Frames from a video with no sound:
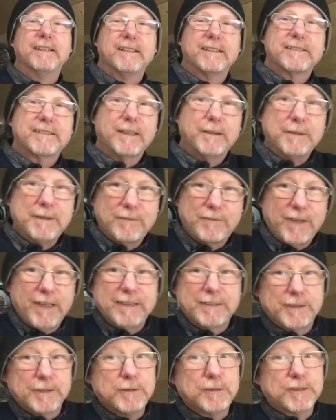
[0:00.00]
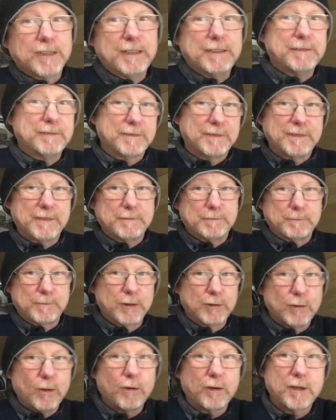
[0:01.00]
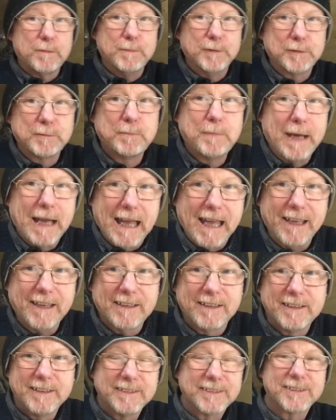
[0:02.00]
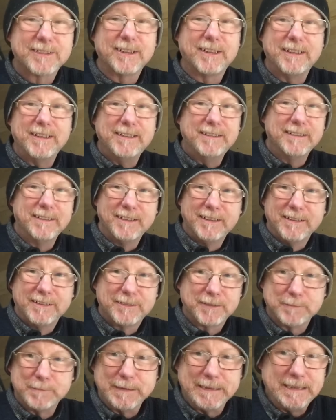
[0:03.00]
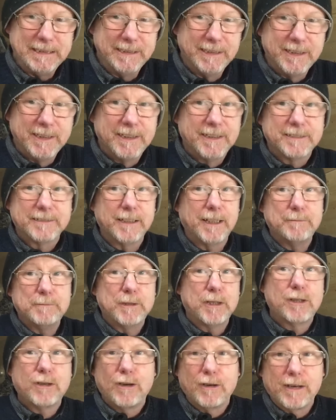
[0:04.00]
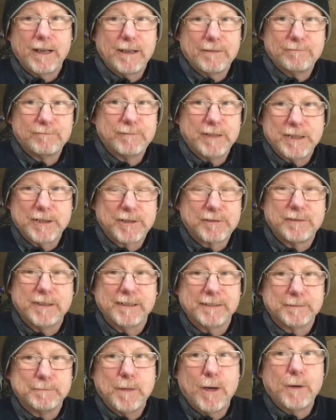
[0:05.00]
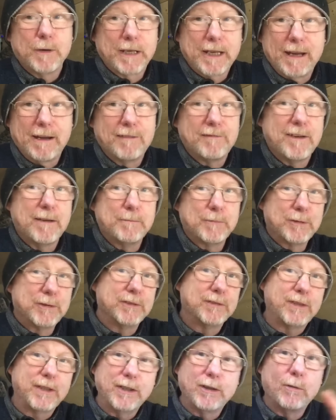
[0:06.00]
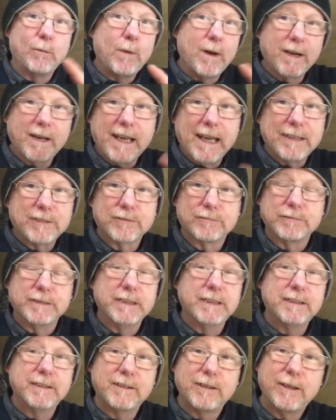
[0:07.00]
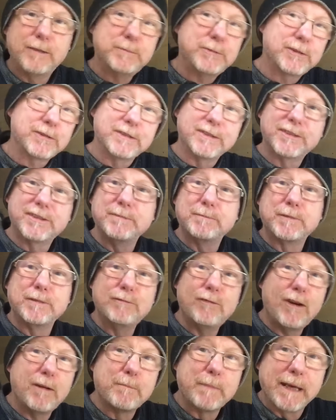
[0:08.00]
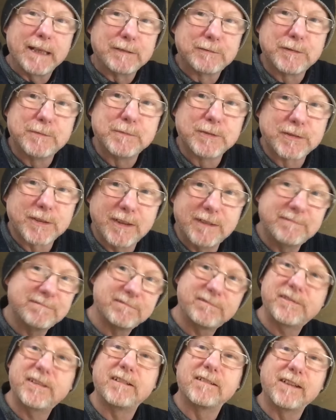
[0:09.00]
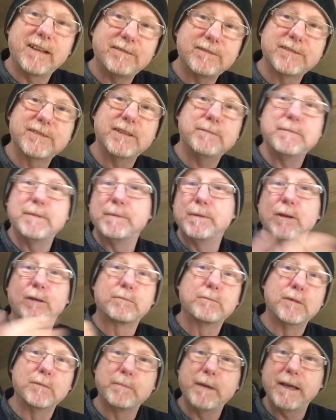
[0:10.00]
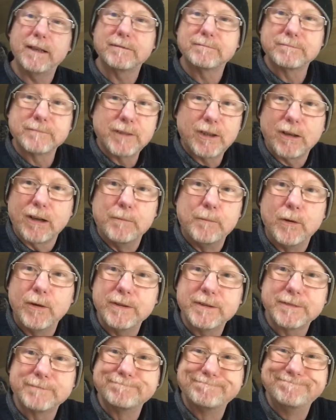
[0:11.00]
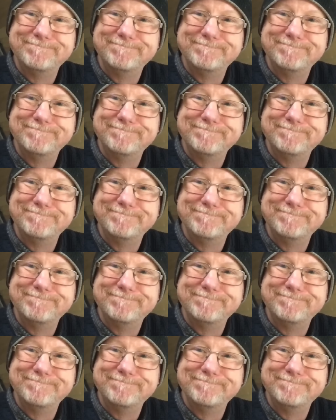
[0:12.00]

So if they do send documents back saying to me, no, you can't register it as a motor caravan because it's only got one gas ring, I'm just going to simply write back to them and say, fair enough, send me my logbook back, I don't mind.